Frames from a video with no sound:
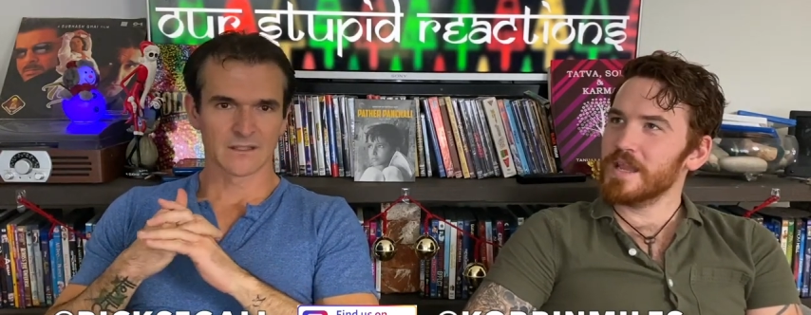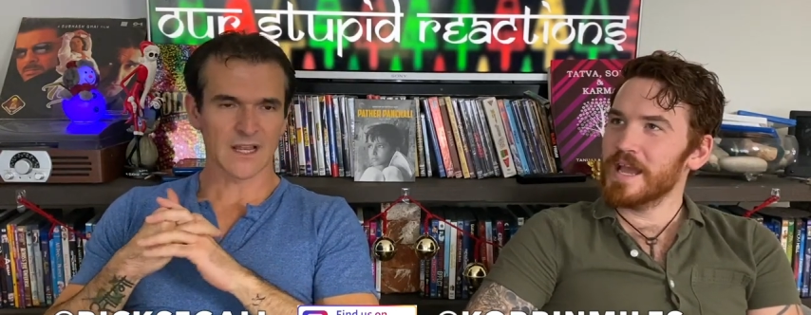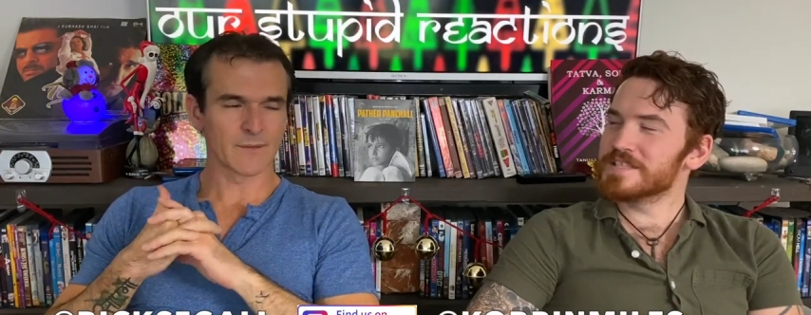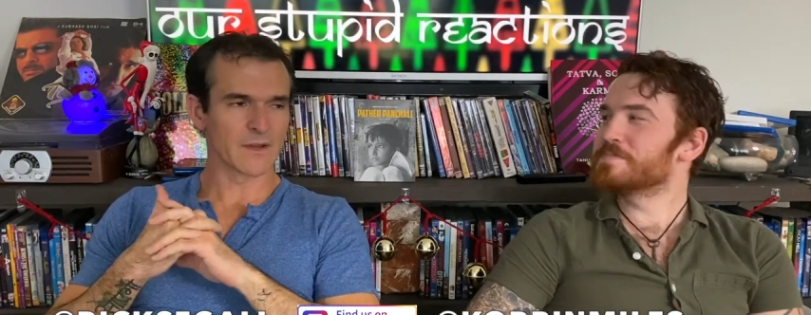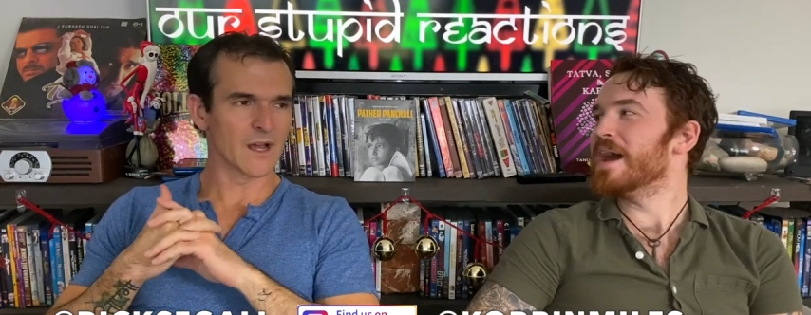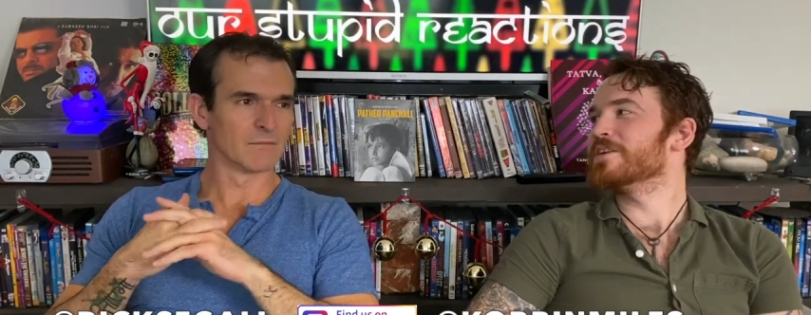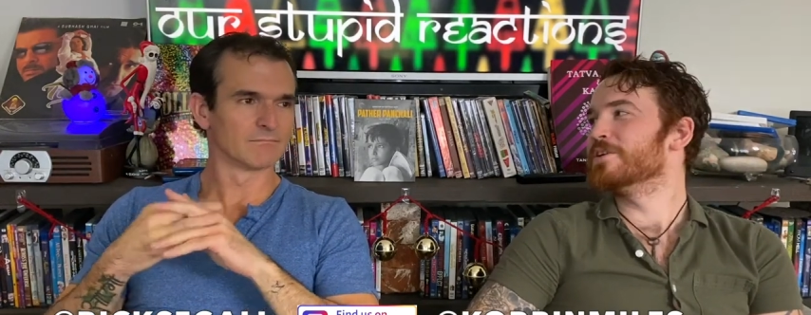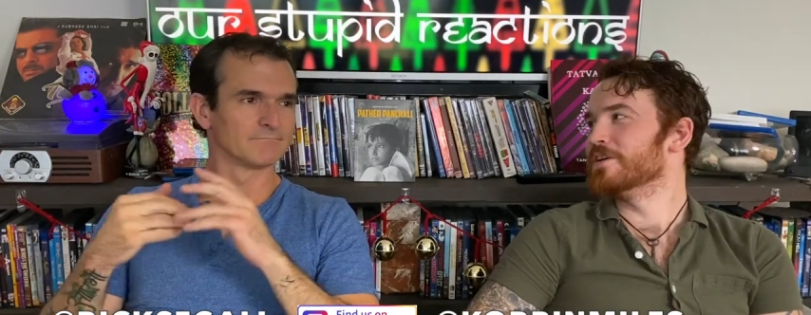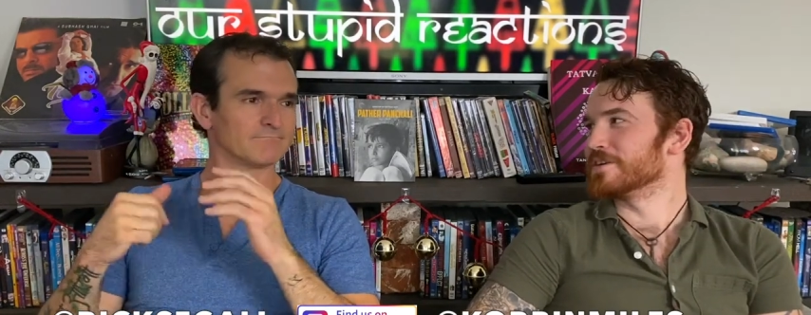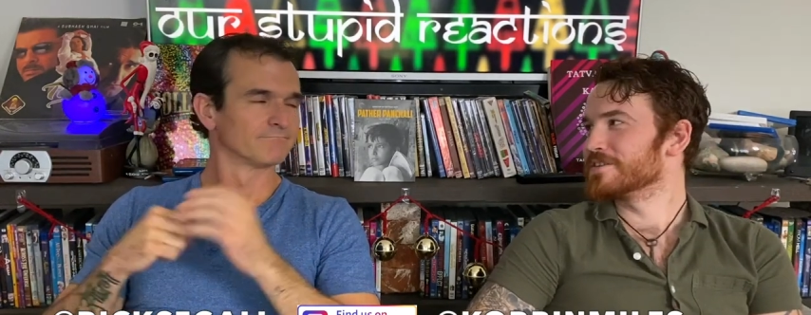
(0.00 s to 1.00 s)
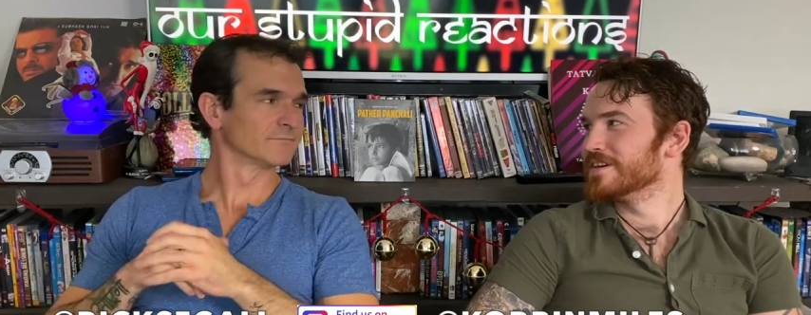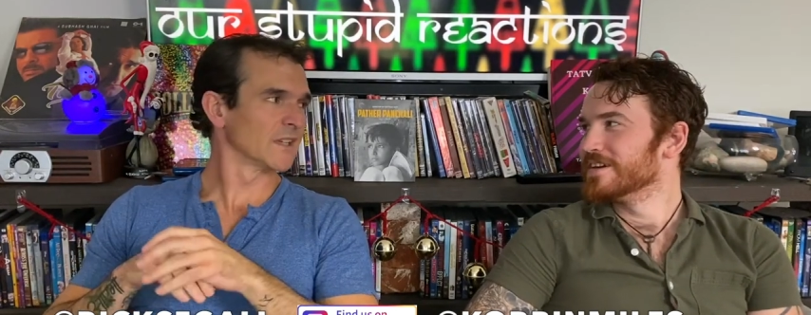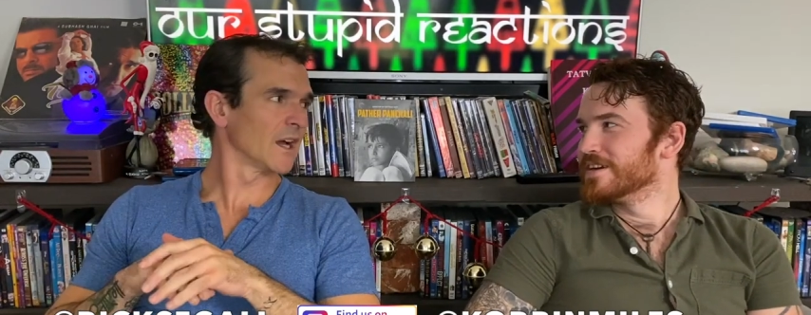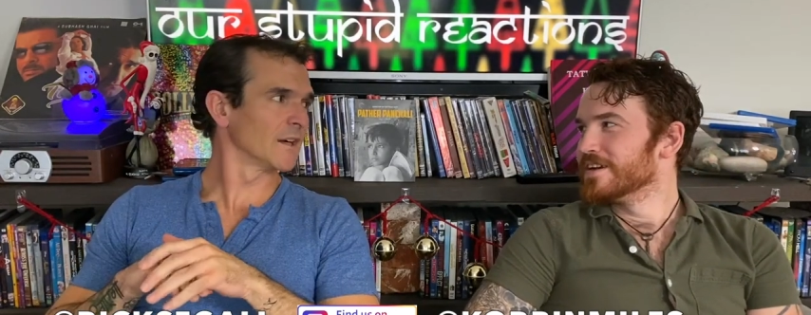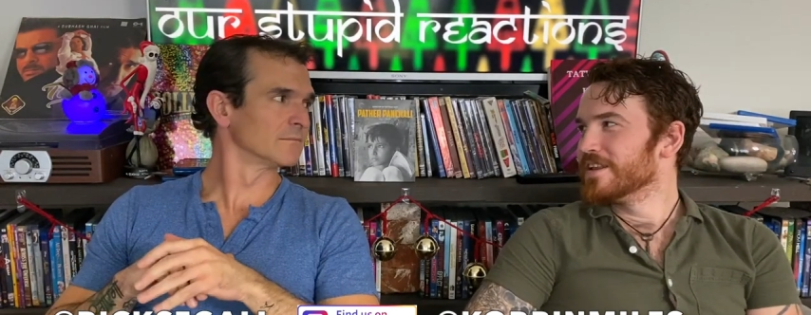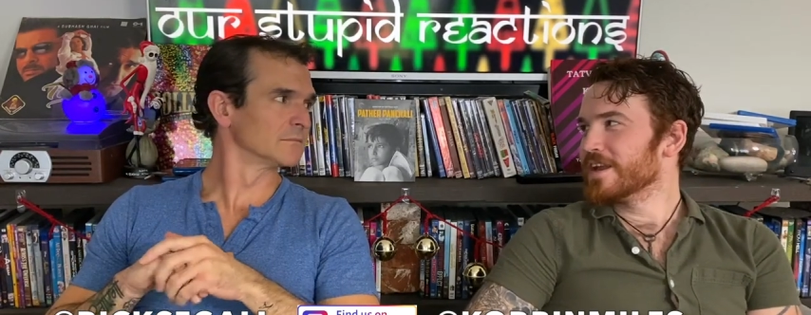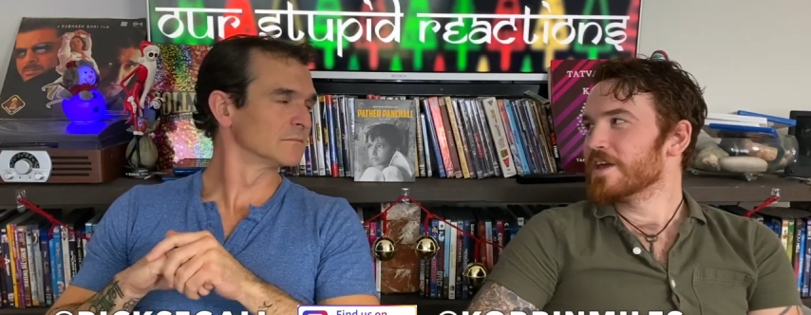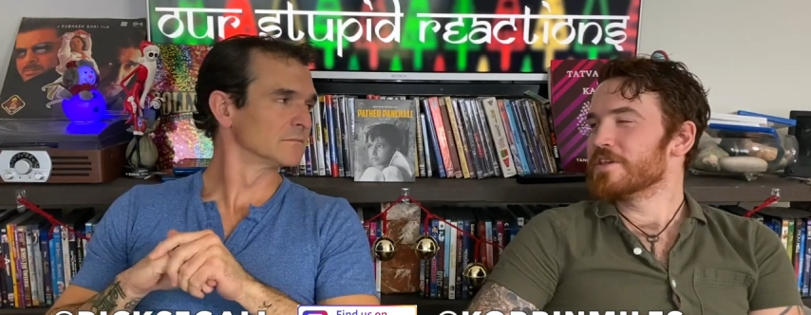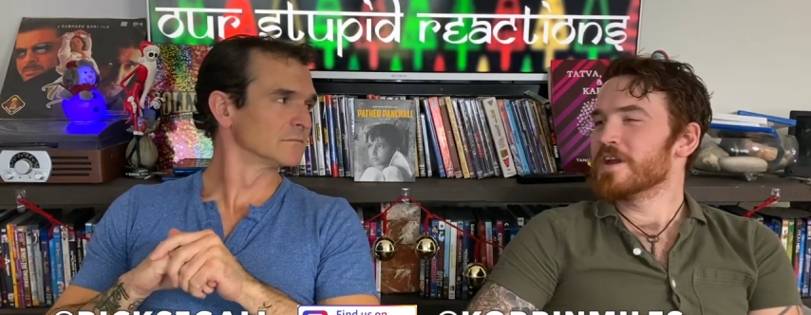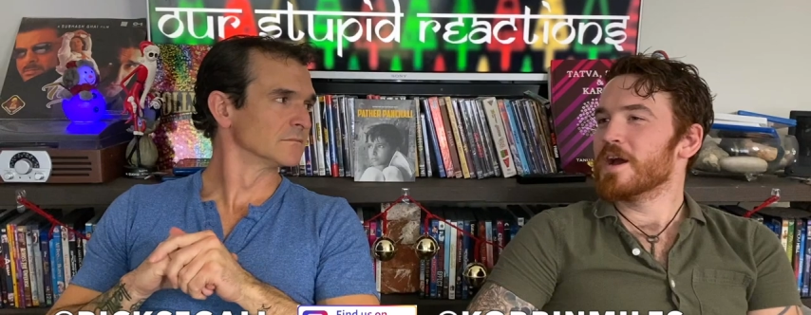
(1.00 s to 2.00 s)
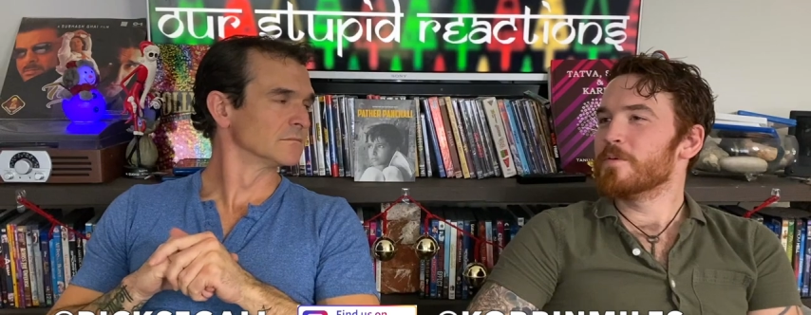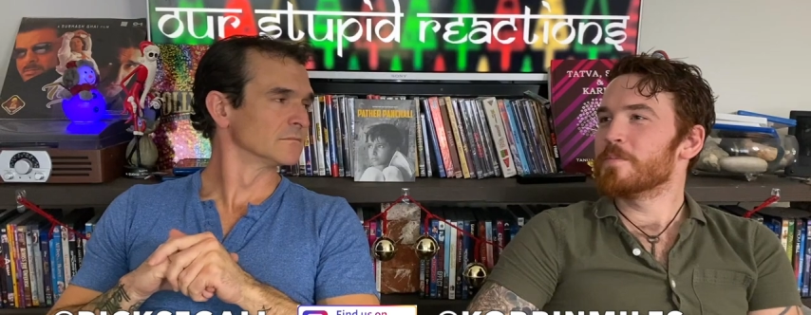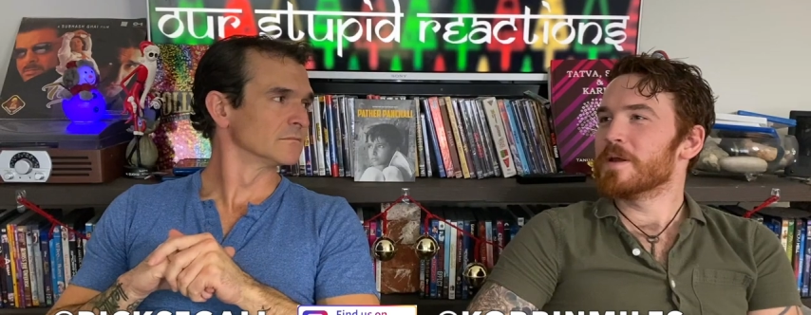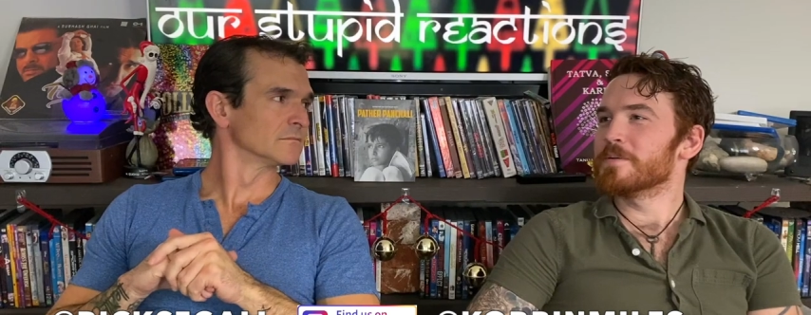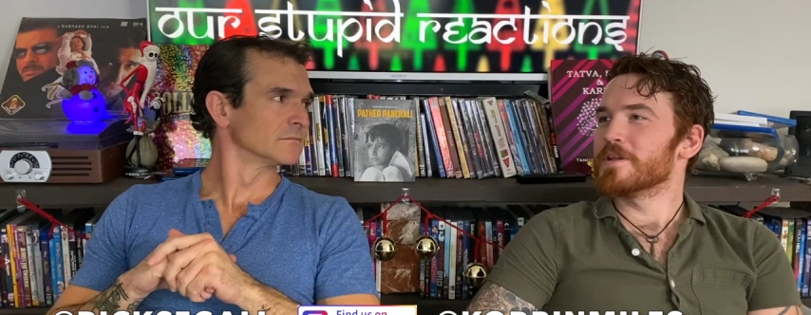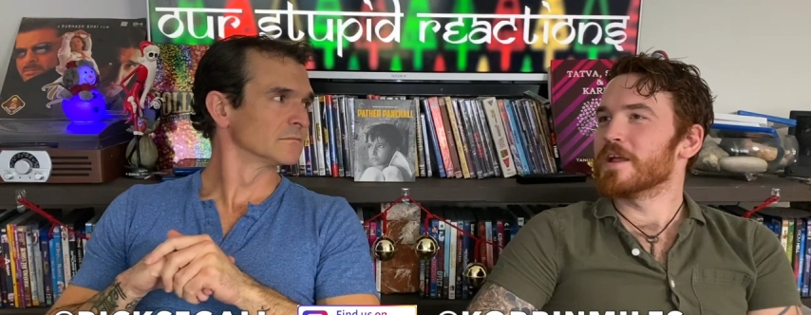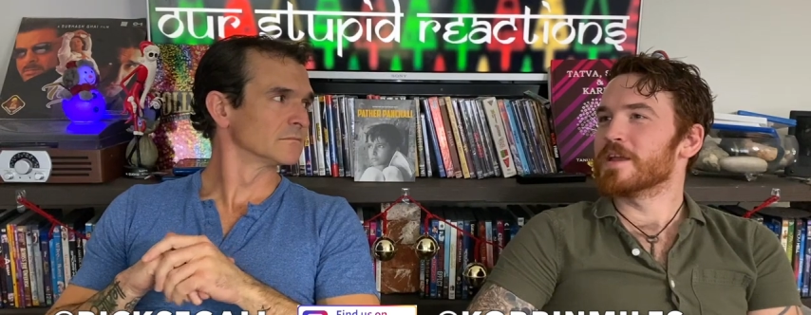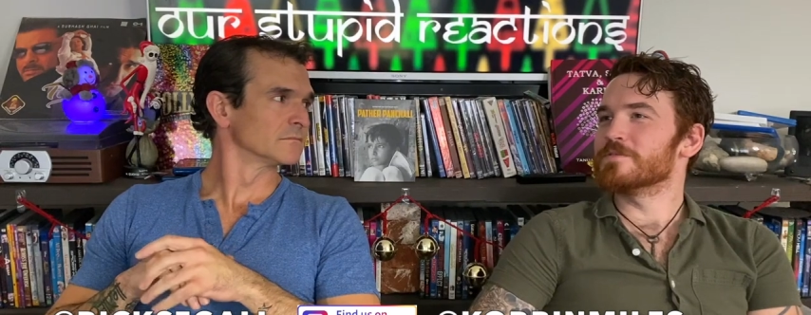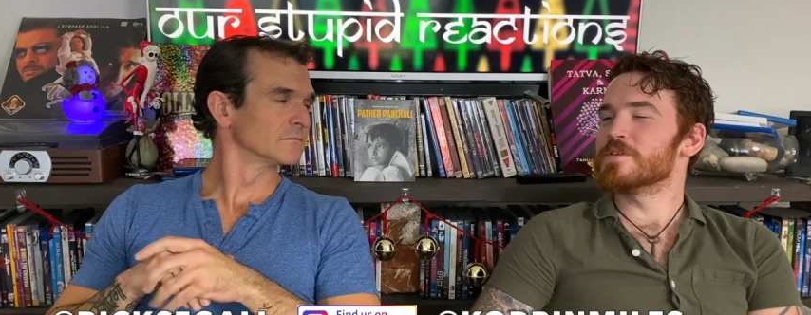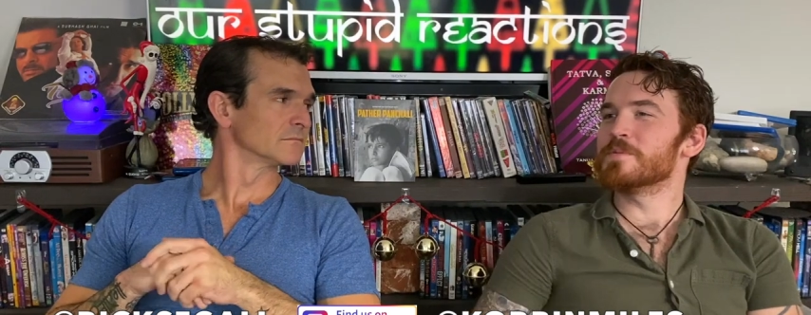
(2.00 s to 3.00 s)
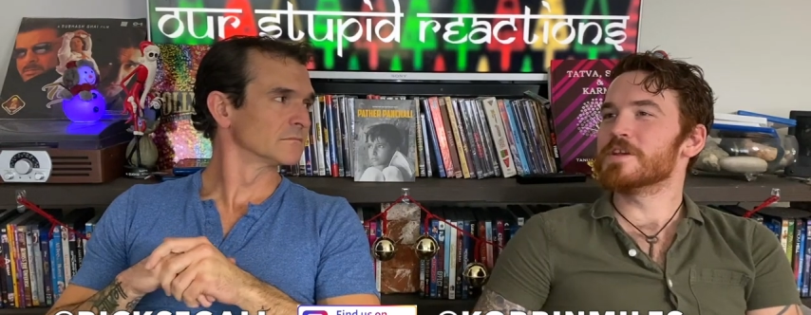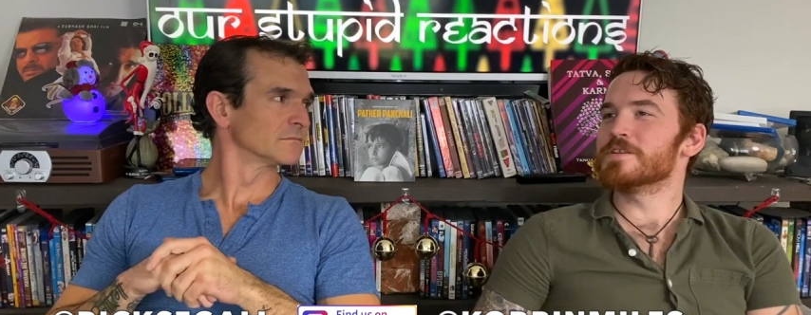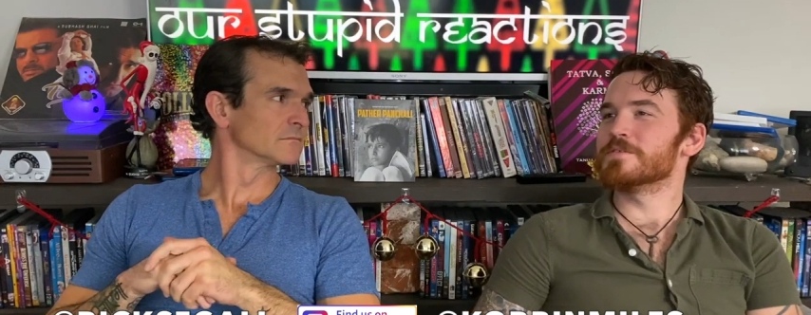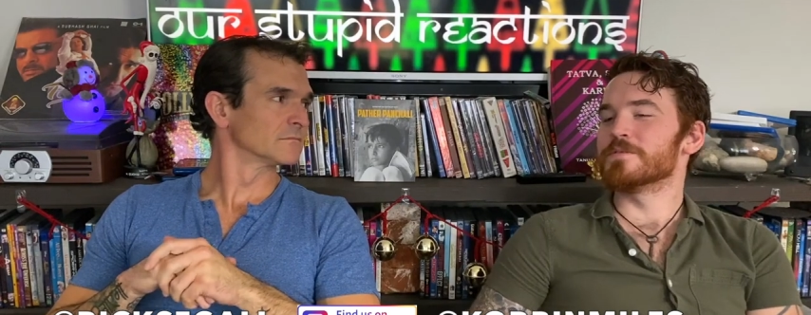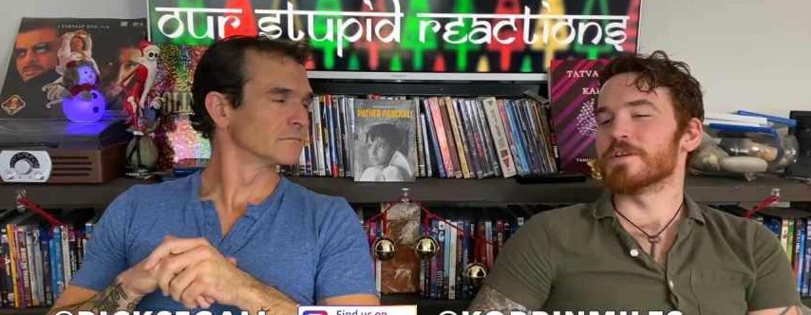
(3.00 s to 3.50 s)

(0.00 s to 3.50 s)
Speaker 1: as bad cooked. Yeah. Like I think I would be able to like if somebody